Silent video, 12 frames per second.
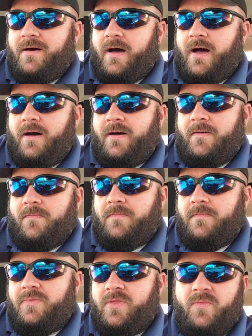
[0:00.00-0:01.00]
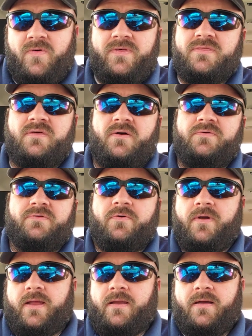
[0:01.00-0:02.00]
um, the movie itself was
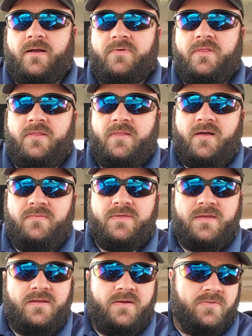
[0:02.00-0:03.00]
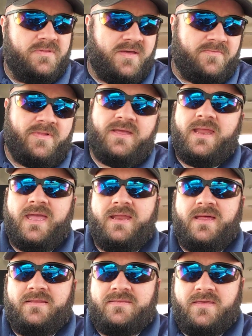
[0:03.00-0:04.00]
great. I really loved it. It was definitely an 8
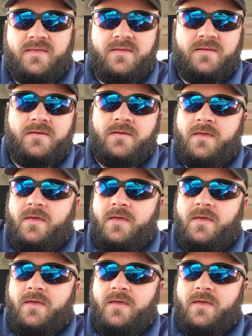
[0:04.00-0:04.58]
out of 10.